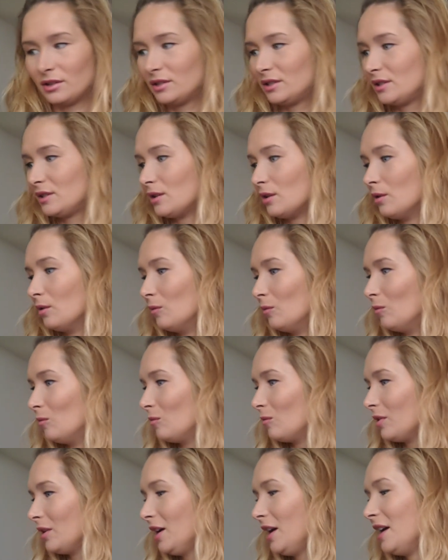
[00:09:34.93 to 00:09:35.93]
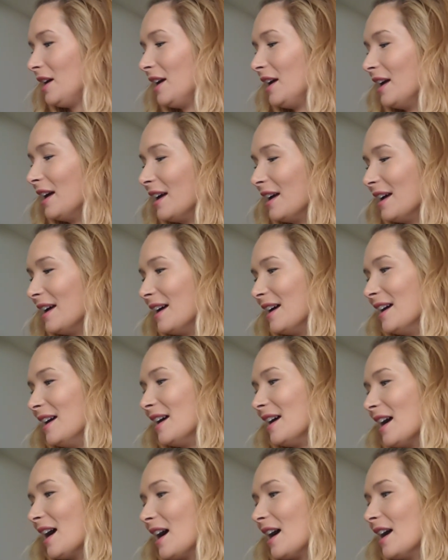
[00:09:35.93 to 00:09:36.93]
So
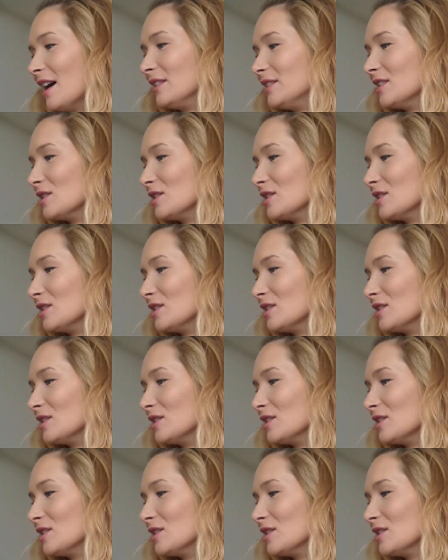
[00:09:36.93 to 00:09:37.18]
at